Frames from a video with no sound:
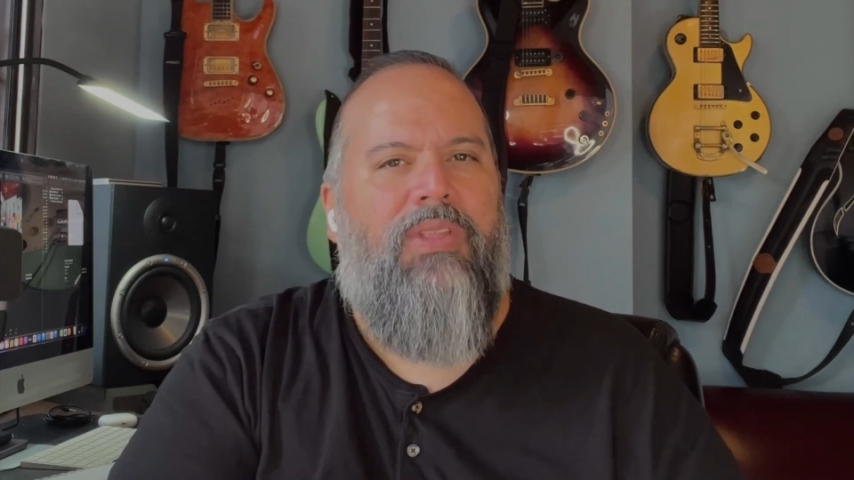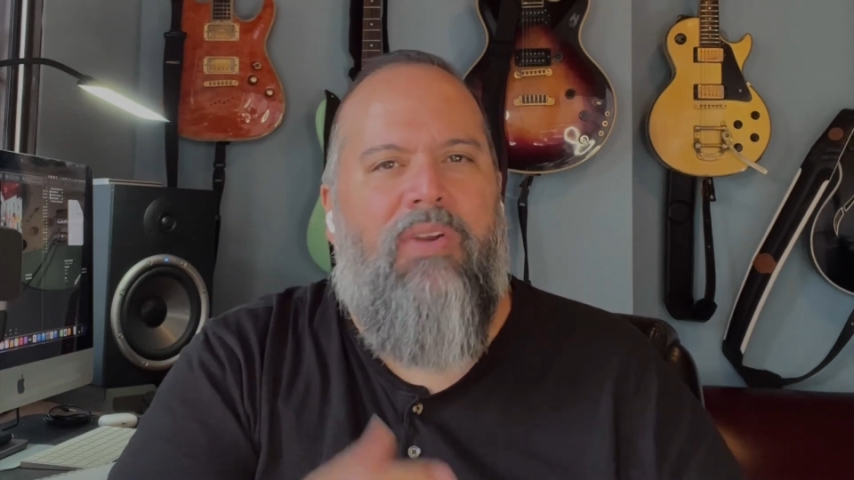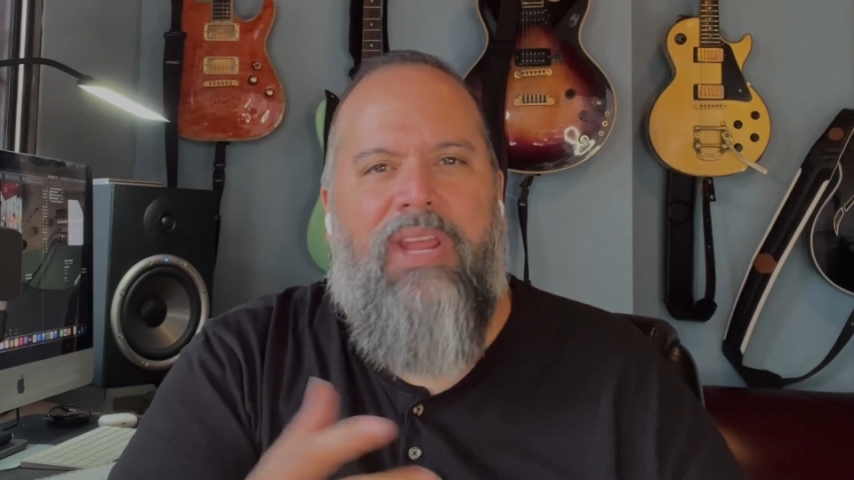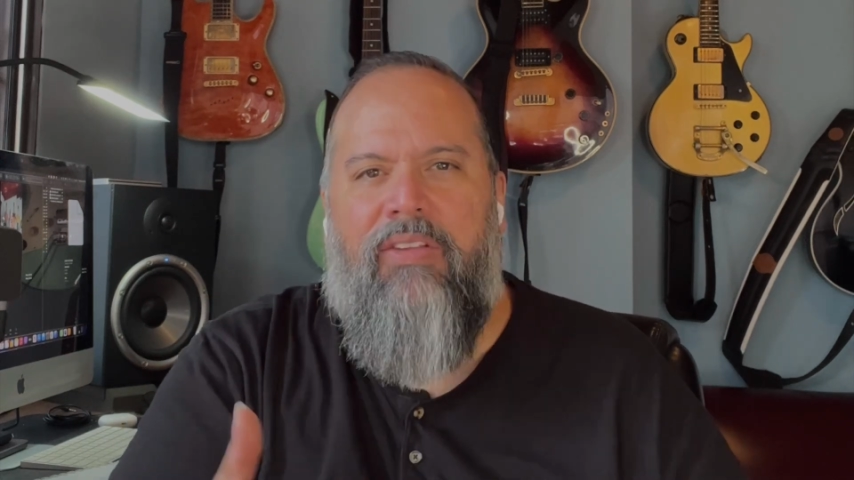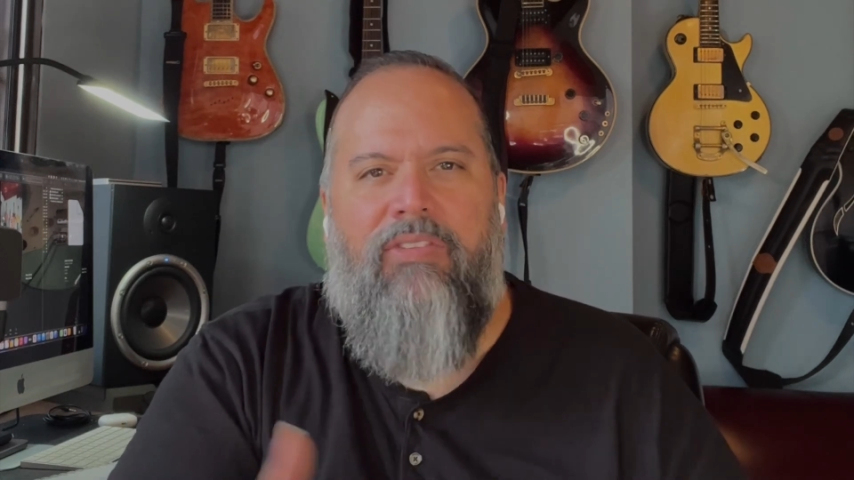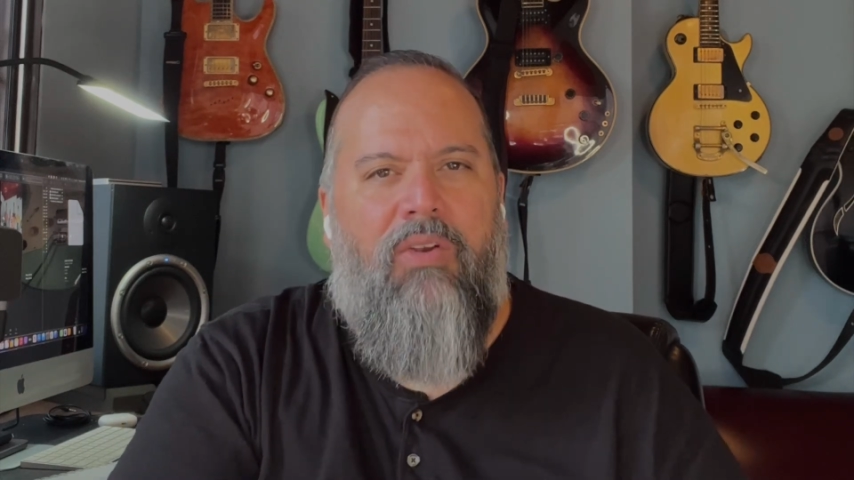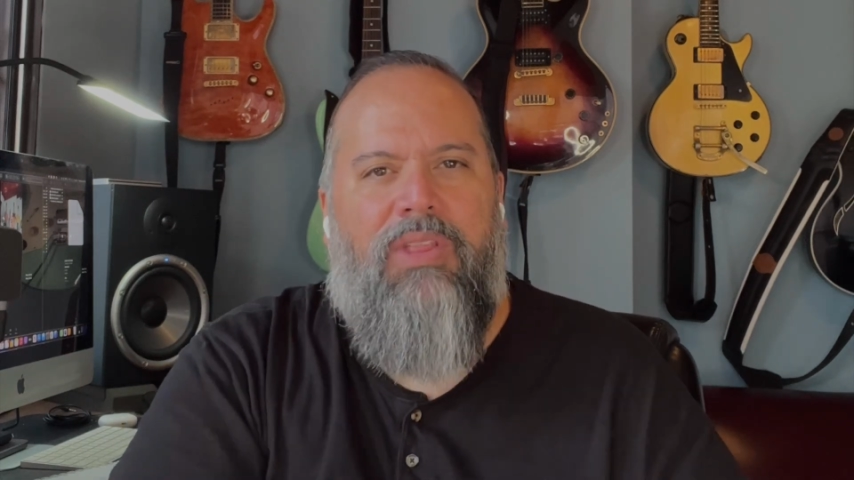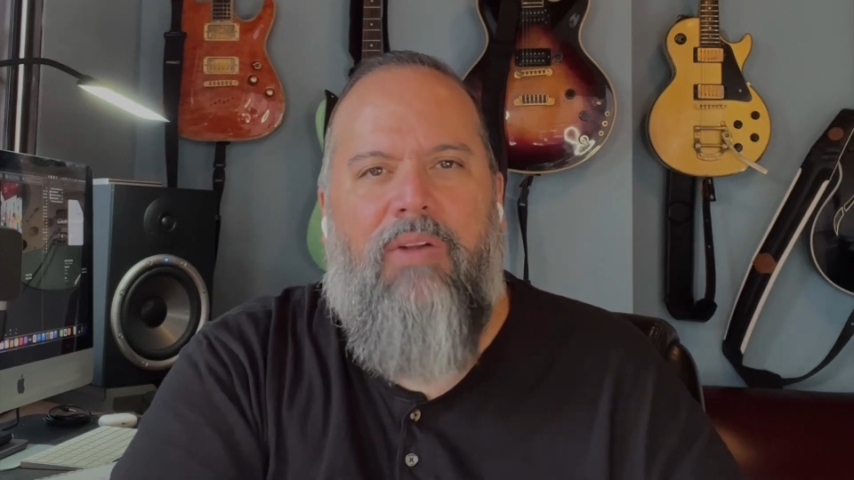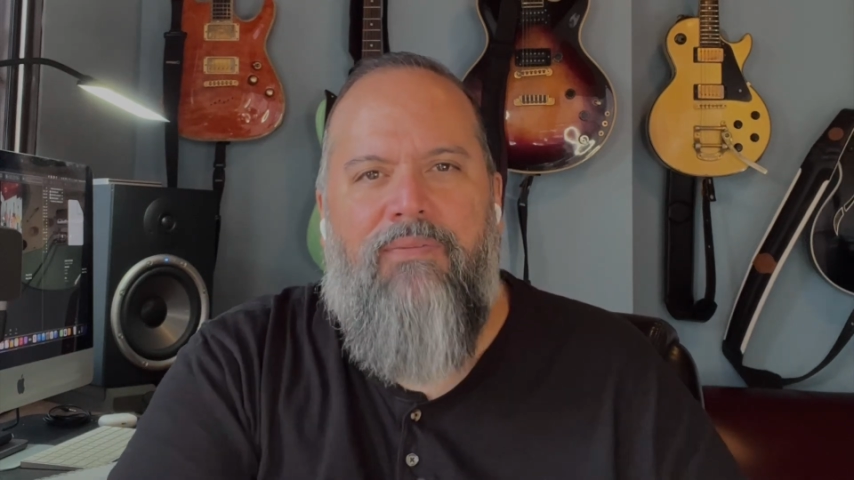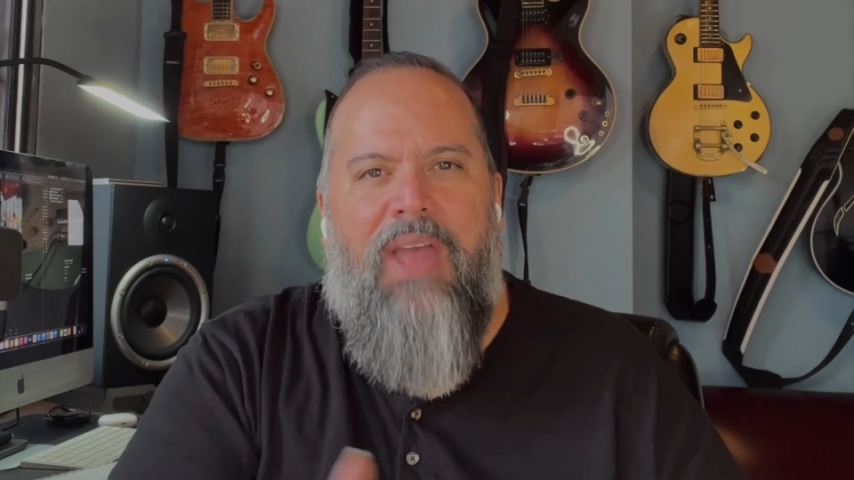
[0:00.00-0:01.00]
They're easier.
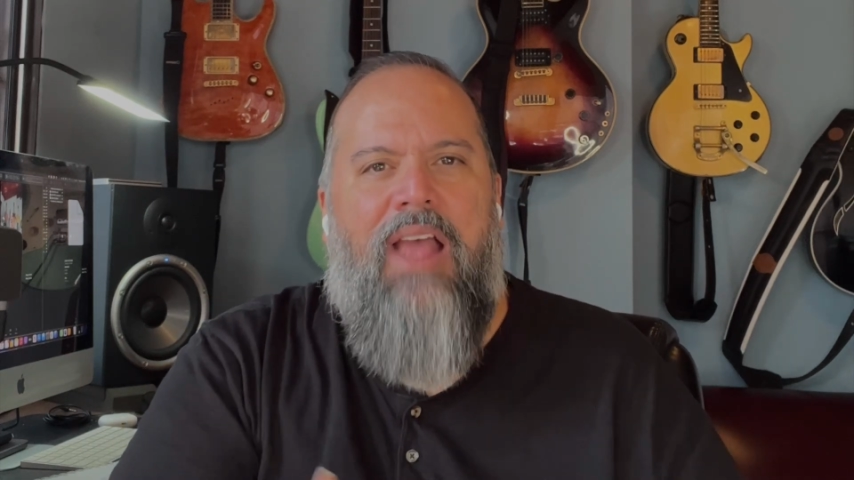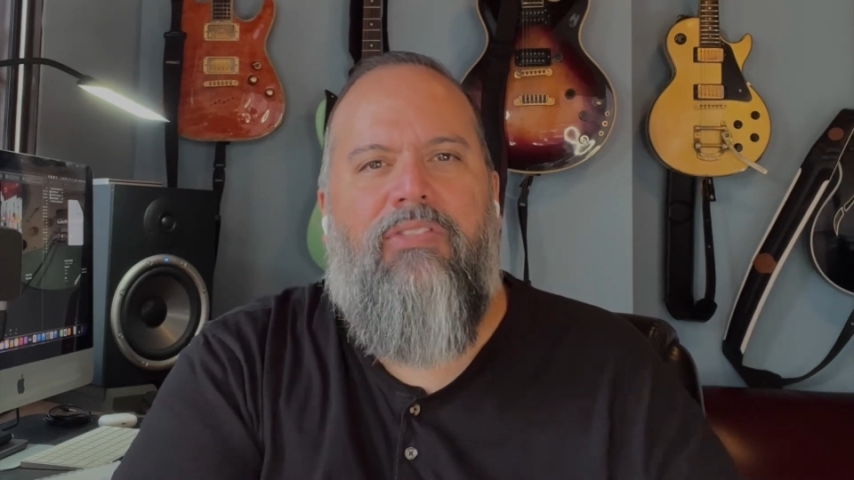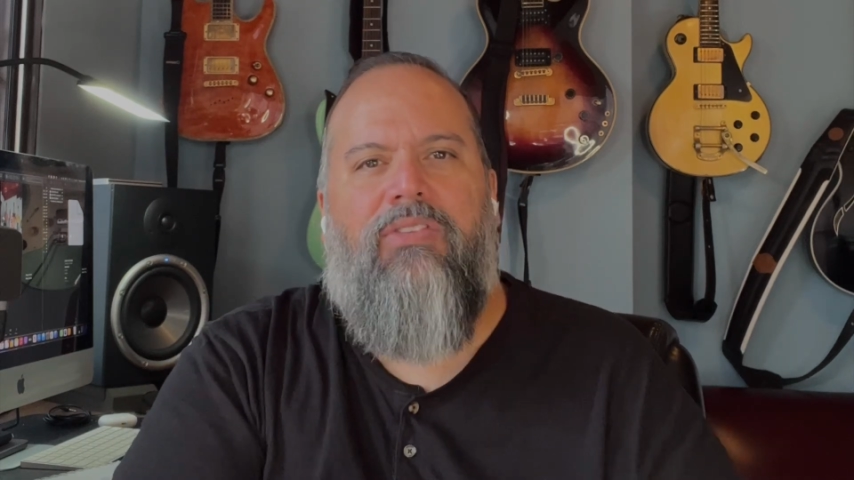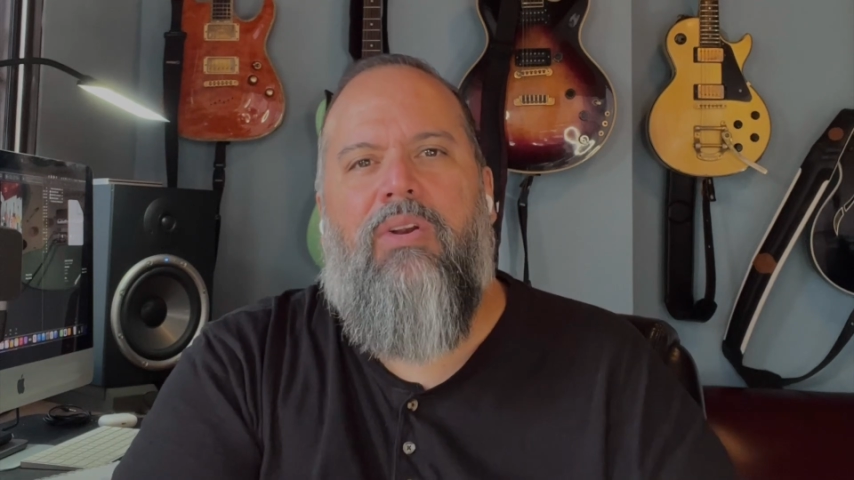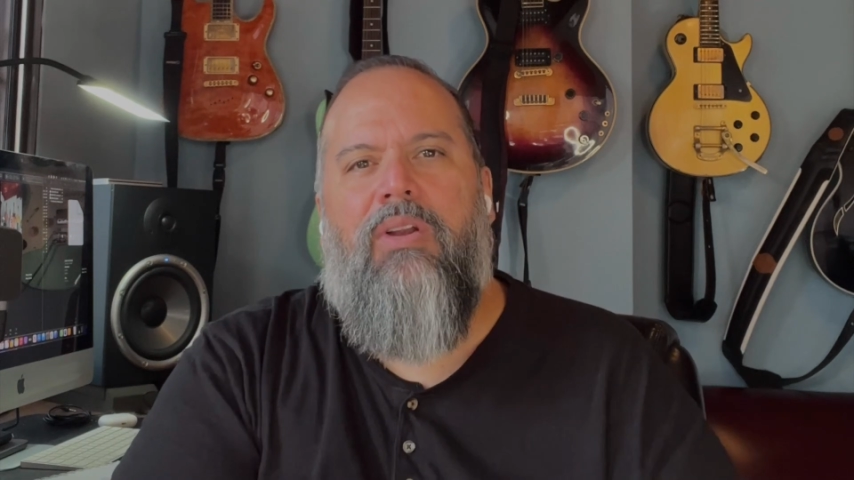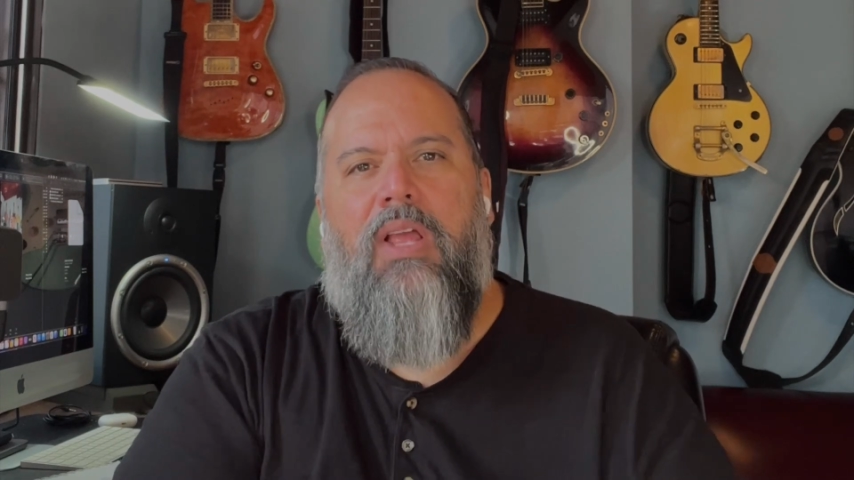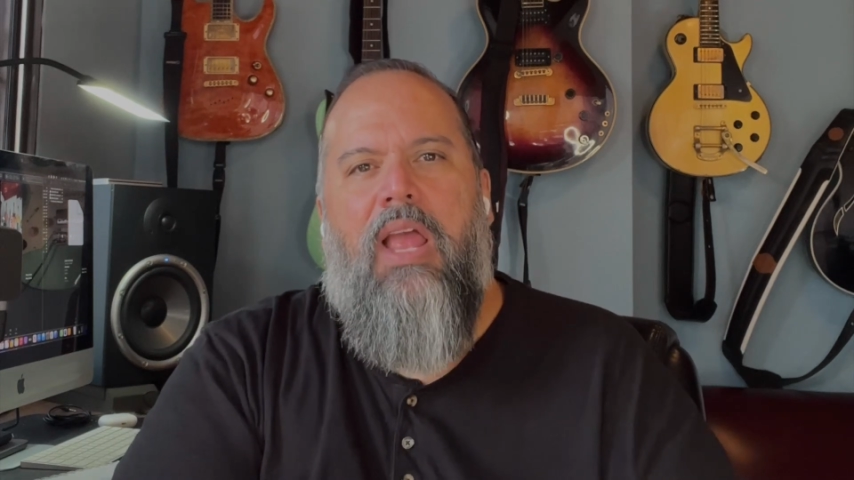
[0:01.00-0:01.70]
They're faster,